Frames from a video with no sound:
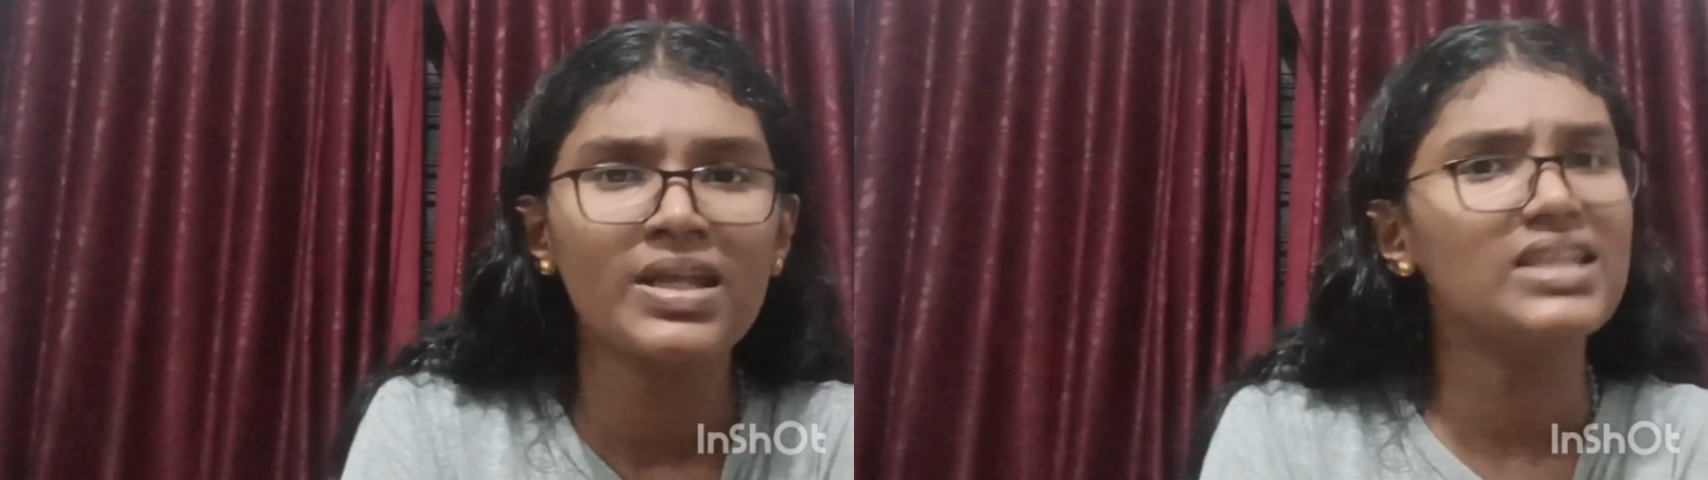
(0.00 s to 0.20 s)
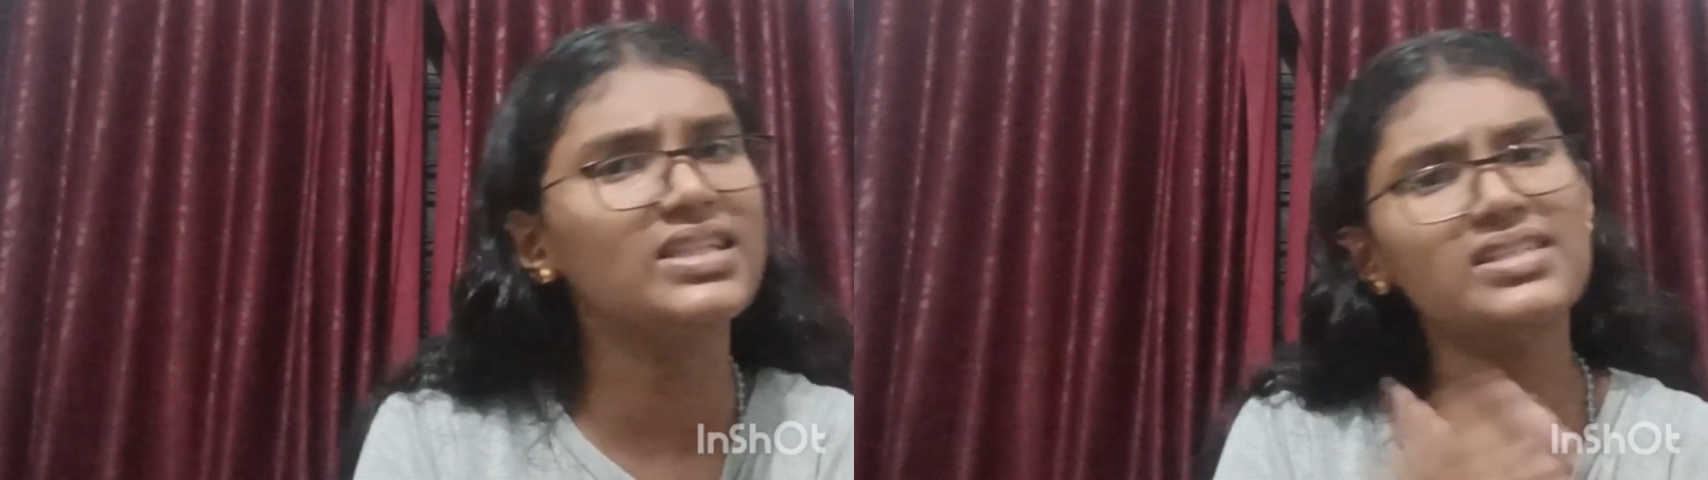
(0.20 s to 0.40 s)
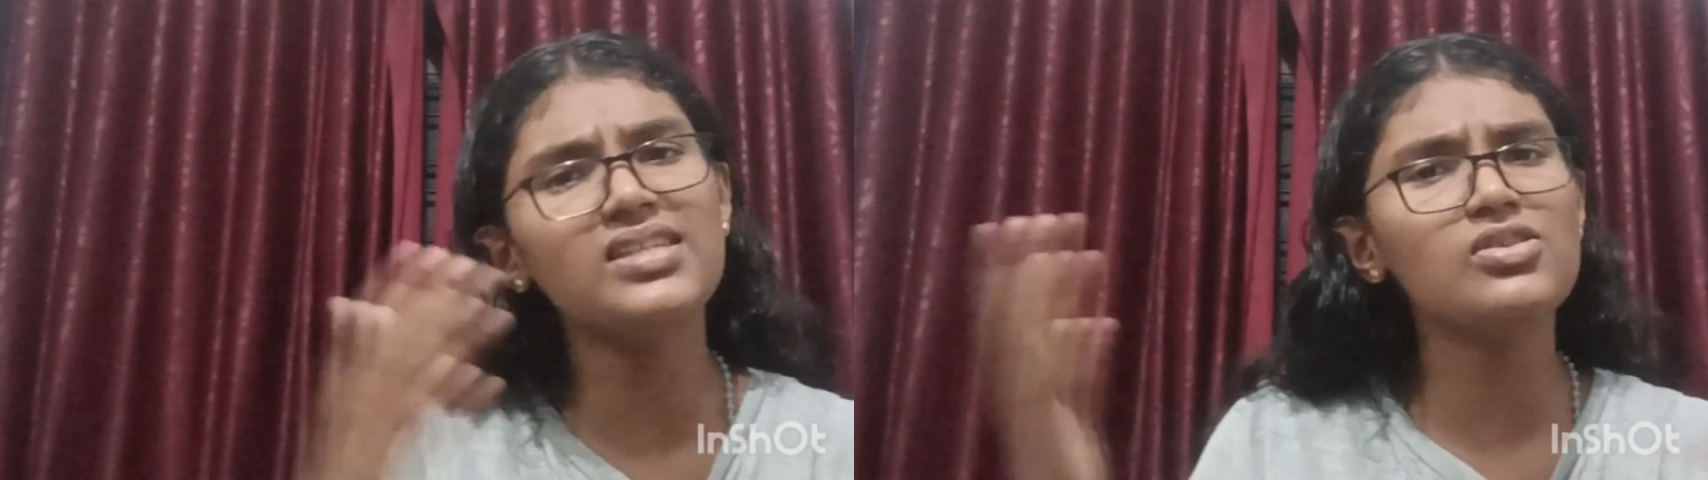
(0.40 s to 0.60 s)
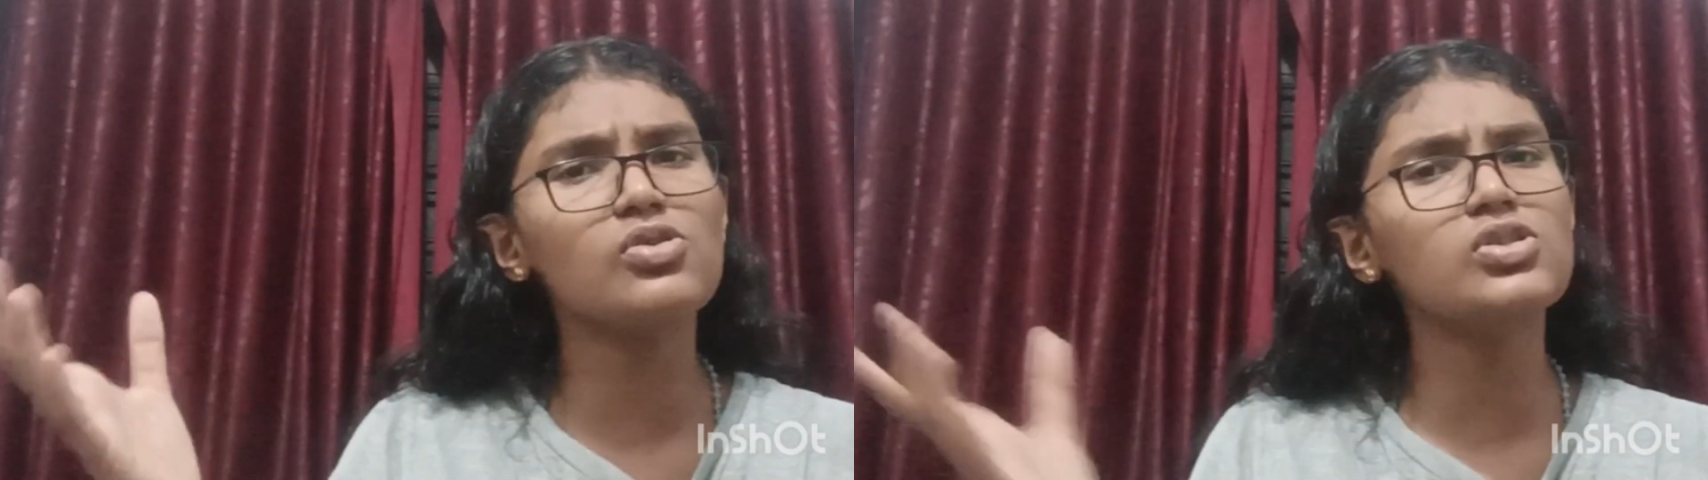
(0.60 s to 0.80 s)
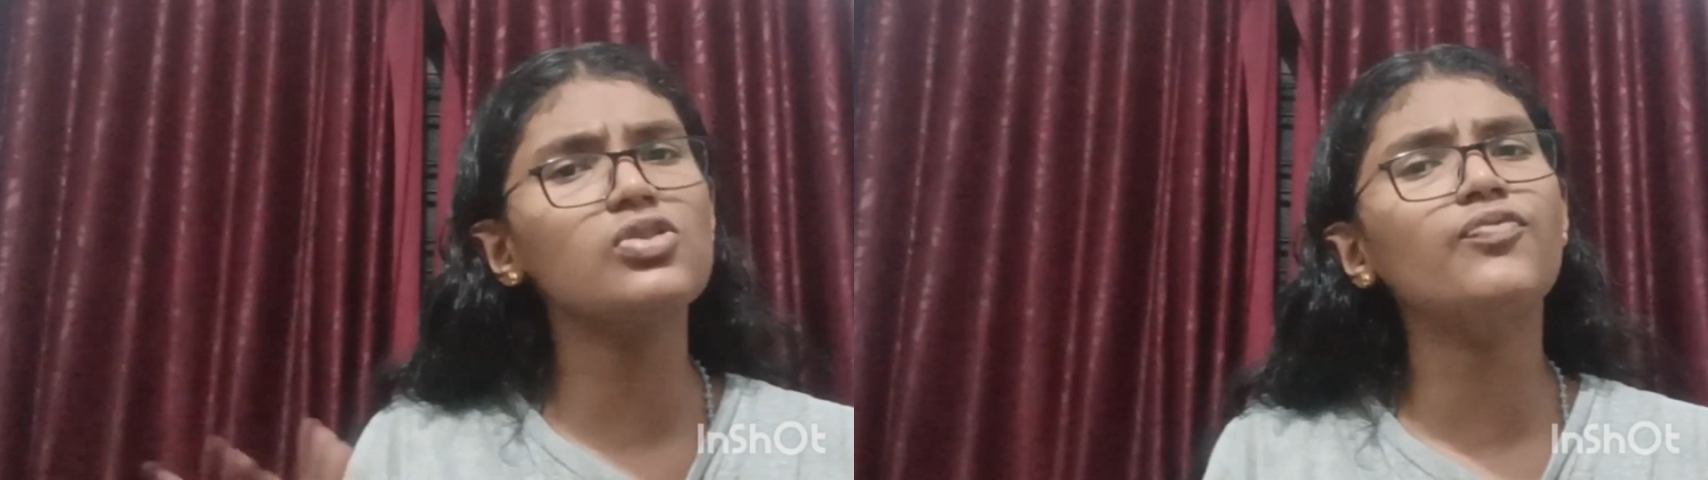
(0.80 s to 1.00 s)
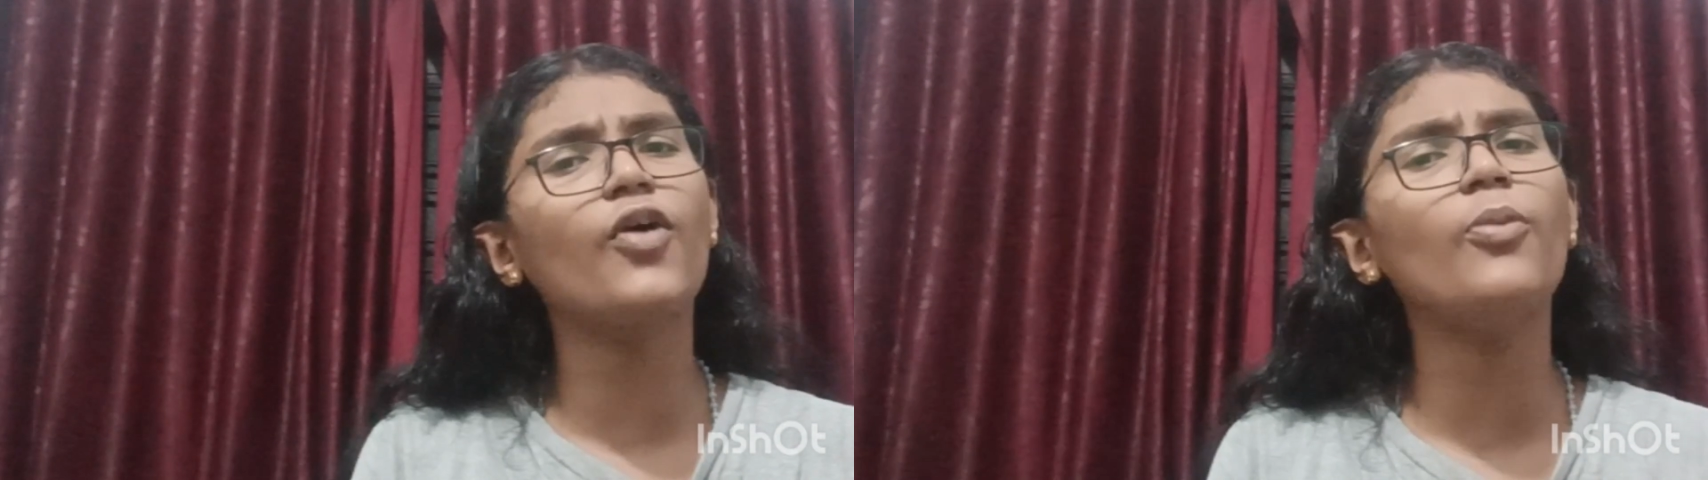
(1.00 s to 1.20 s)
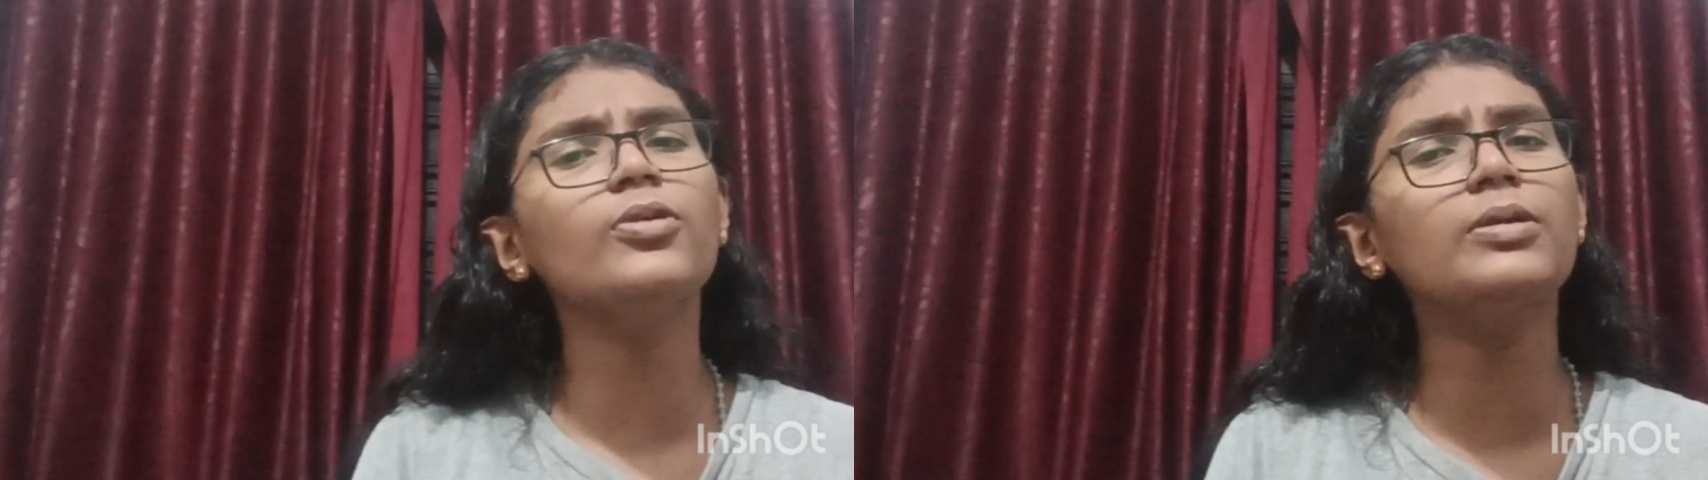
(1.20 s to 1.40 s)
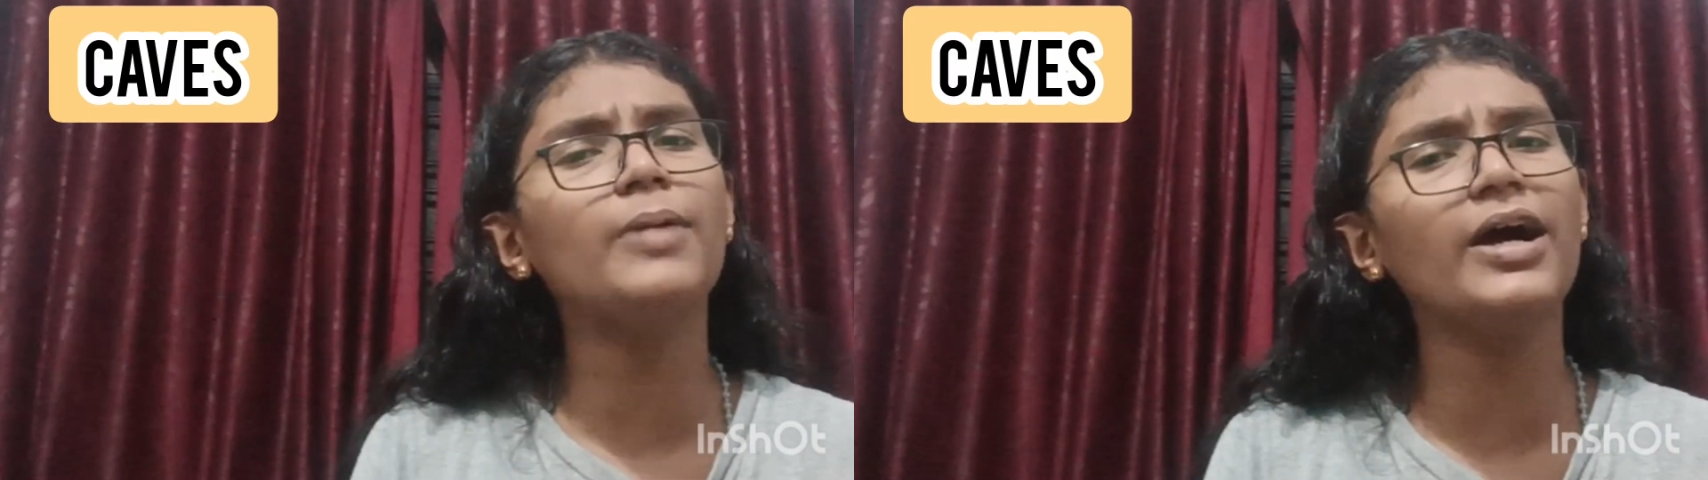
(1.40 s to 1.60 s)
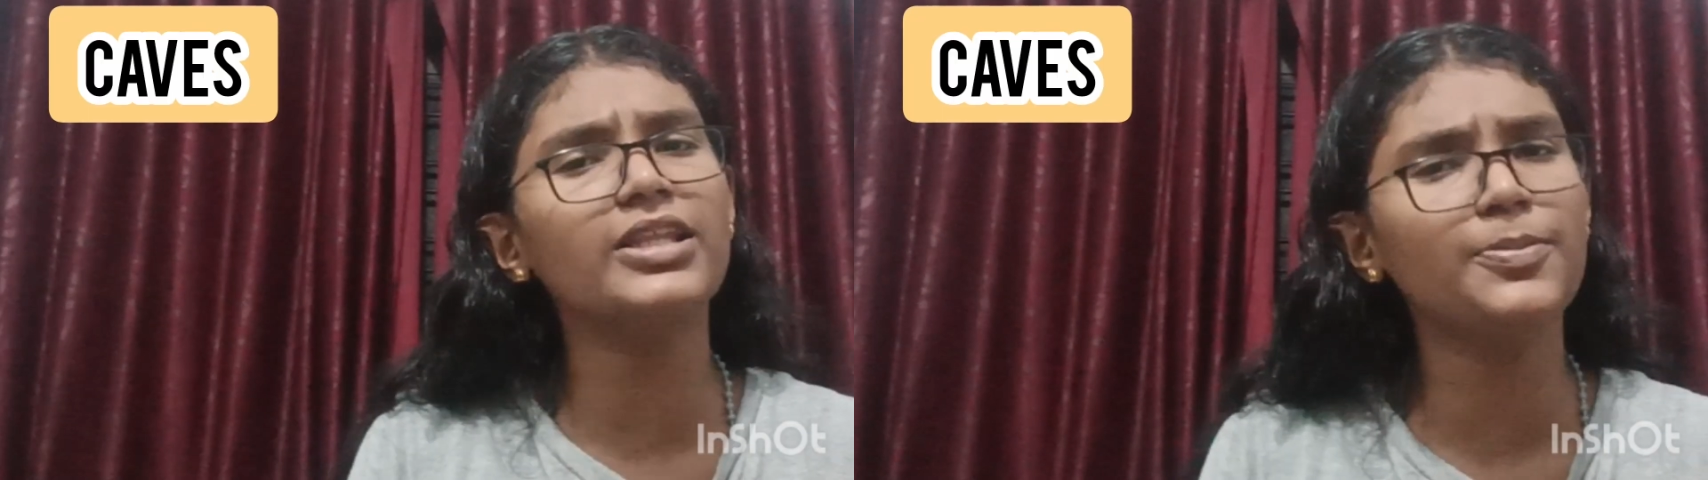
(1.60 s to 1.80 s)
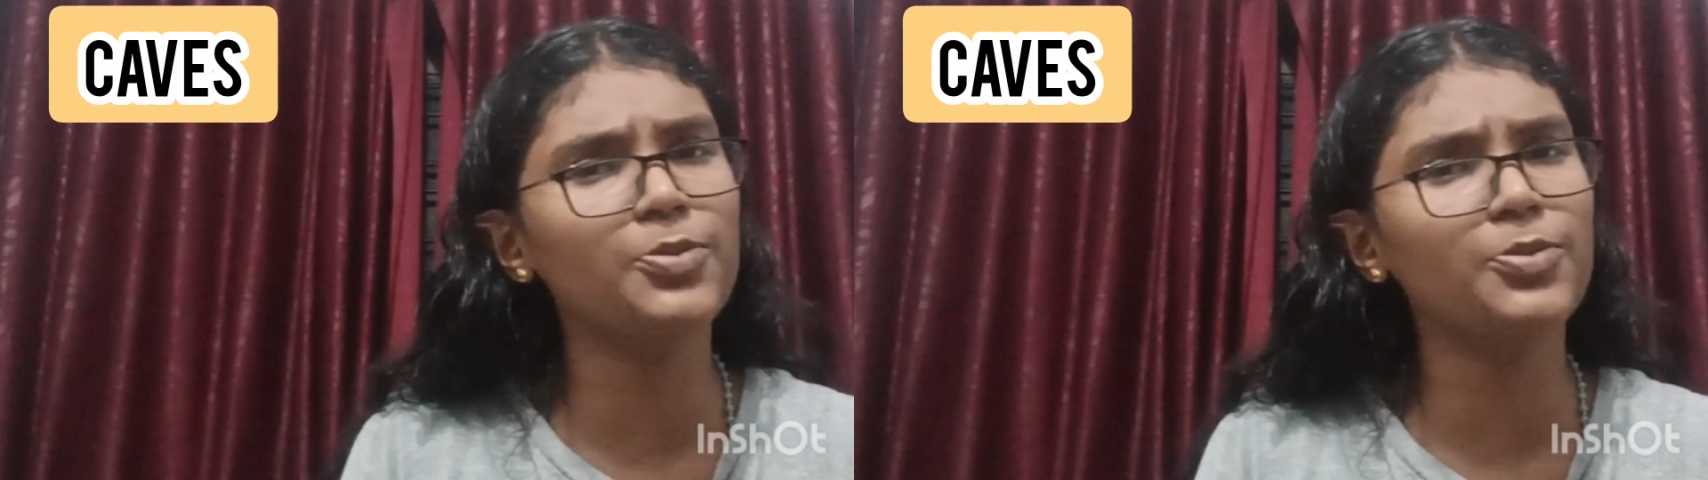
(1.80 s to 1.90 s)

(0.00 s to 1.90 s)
This is also formed by the